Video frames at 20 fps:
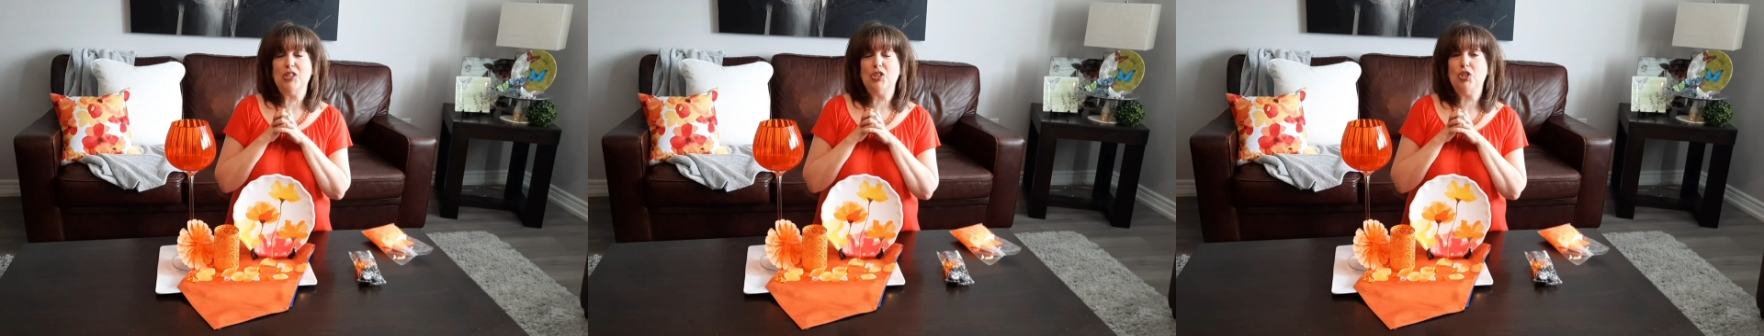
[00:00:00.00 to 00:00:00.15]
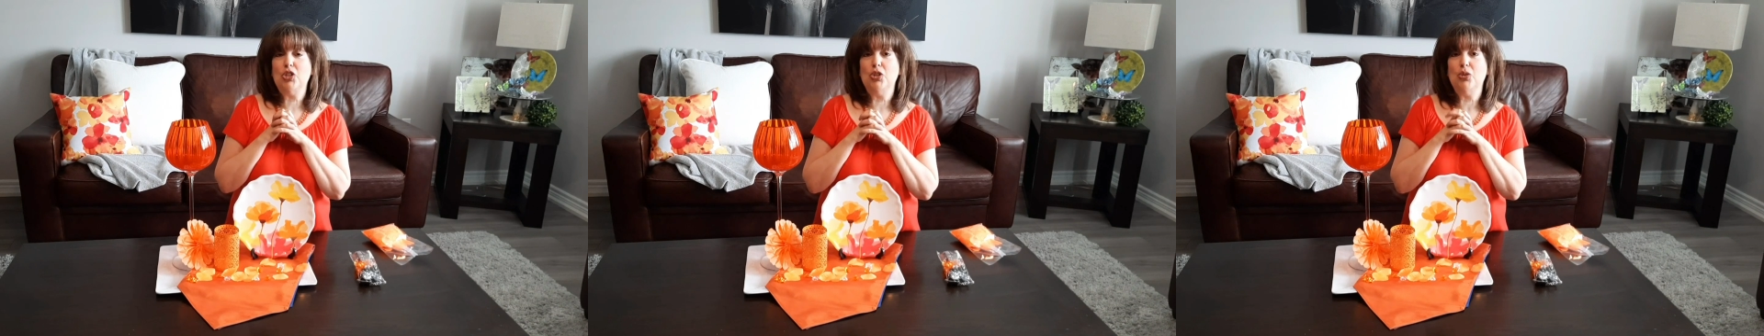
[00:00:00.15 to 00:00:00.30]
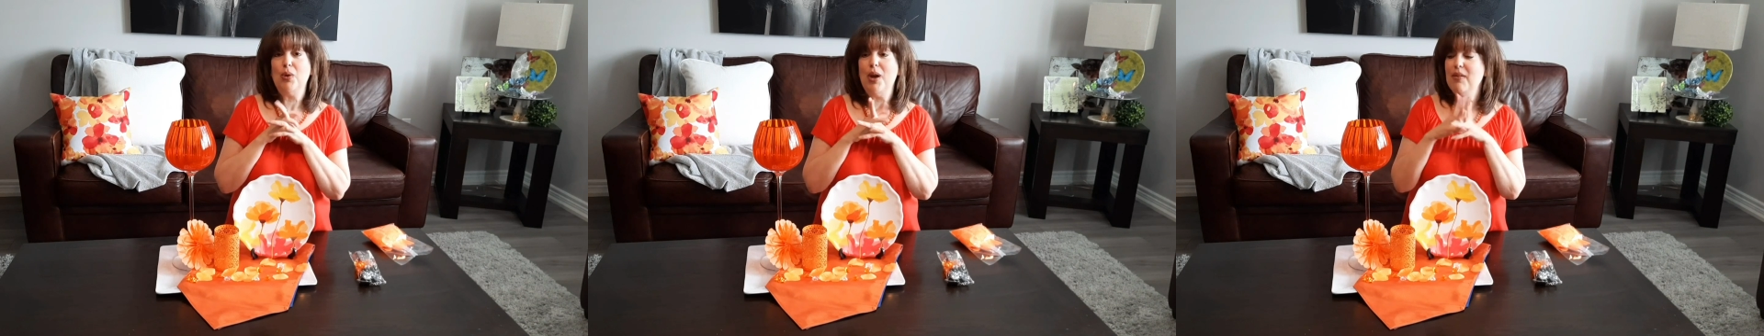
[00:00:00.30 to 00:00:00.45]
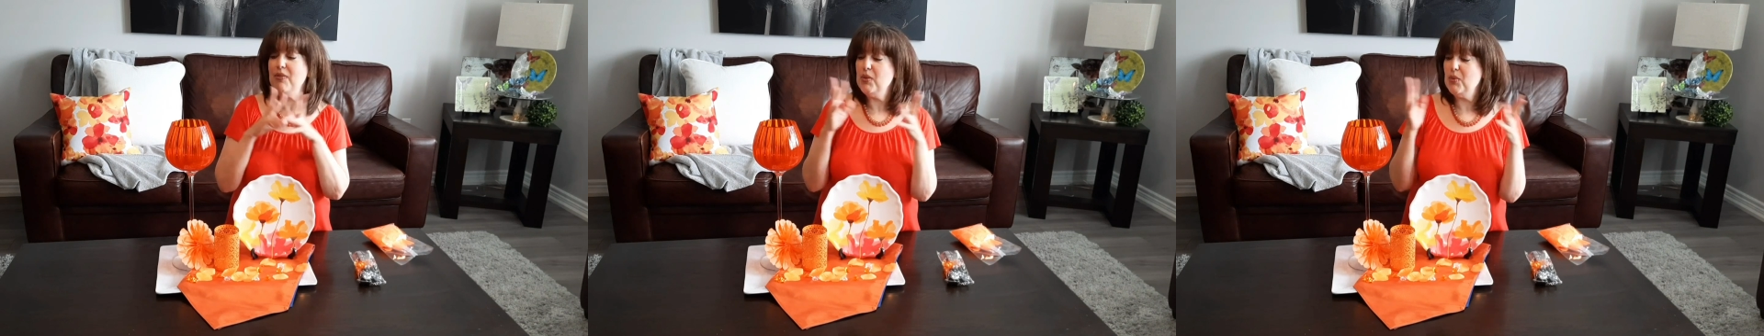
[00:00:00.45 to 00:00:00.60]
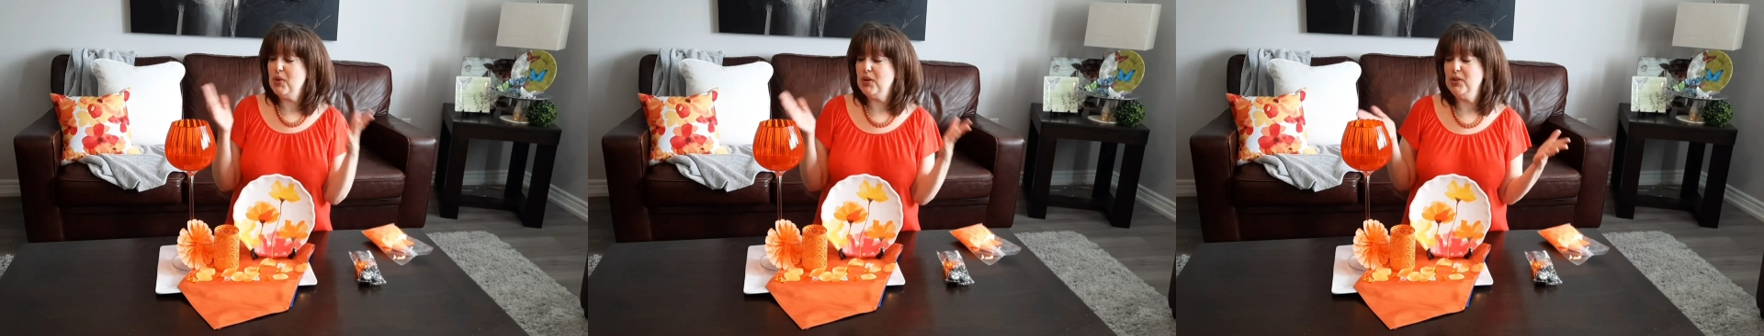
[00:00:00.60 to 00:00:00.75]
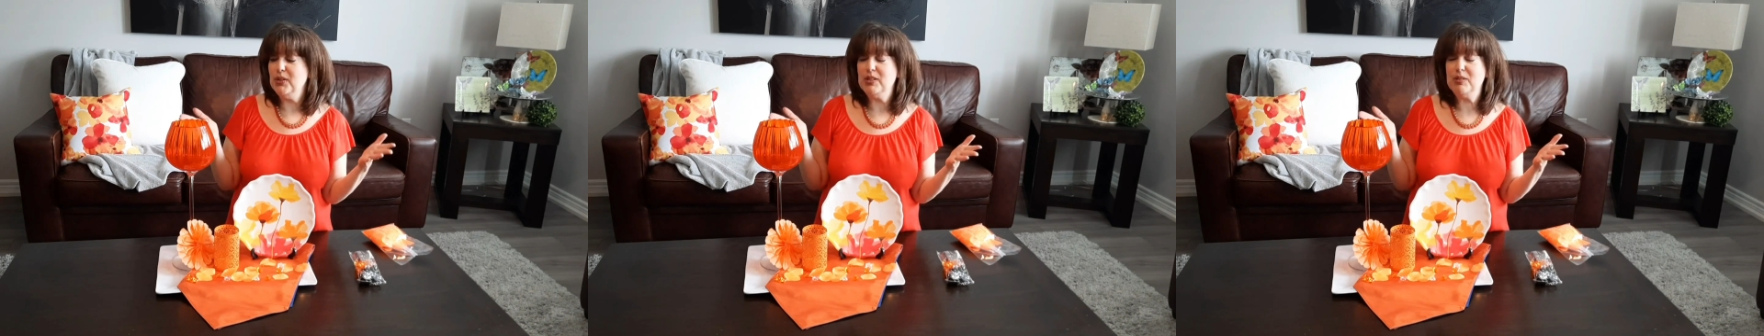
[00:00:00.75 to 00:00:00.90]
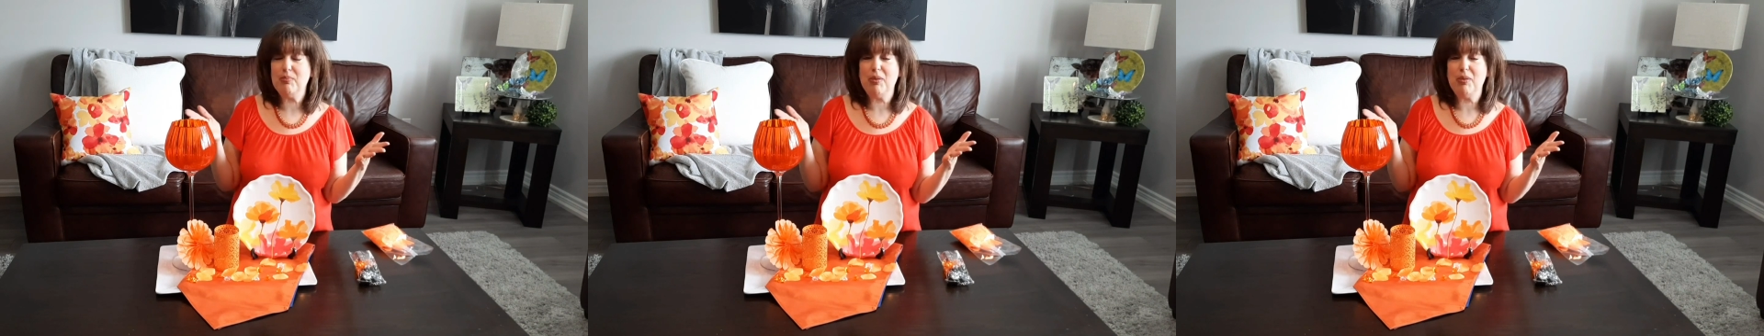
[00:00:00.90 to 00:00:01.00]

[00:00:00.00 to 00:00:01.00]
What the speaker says: to everyone who's